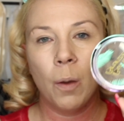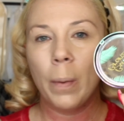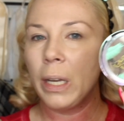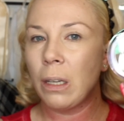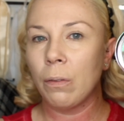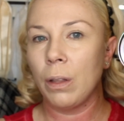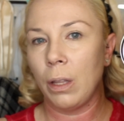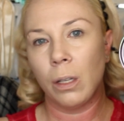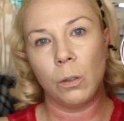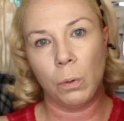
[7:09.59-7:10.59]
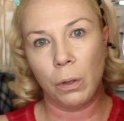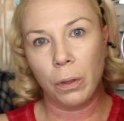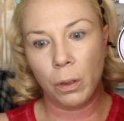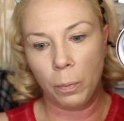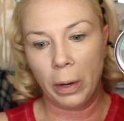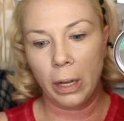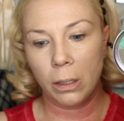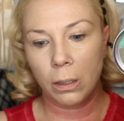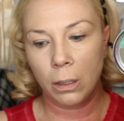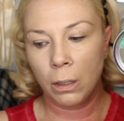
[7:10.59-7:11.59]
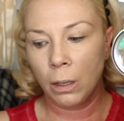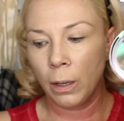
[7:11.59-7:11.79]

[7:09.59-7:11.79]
but I definitely think it's worth the price.